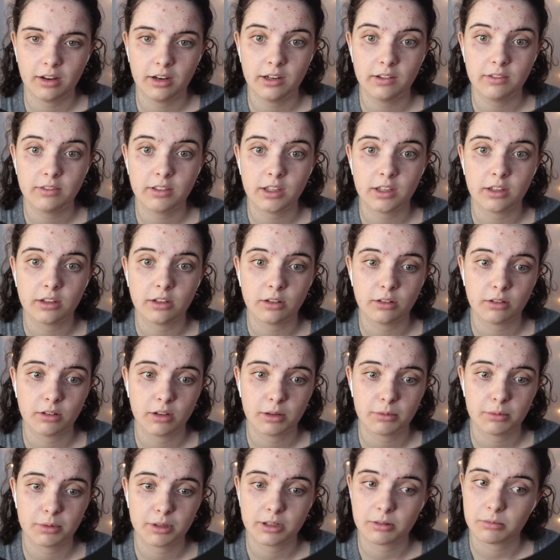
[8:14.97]
And if they do,
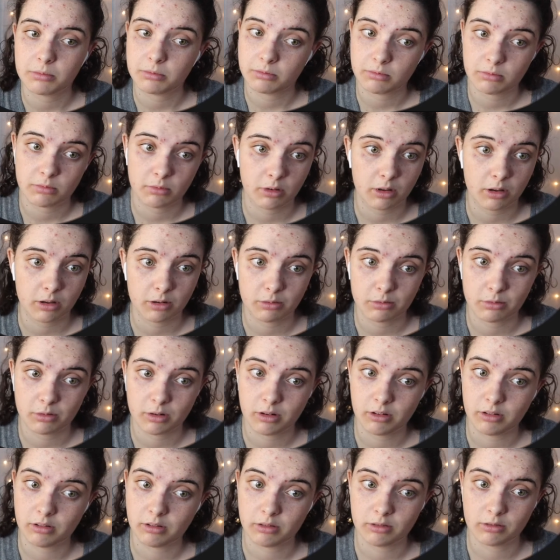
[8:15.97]
I mean,
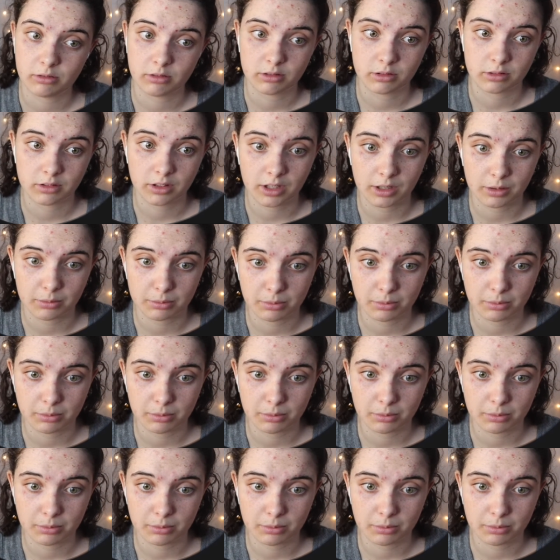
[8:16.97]
I don't know, it's like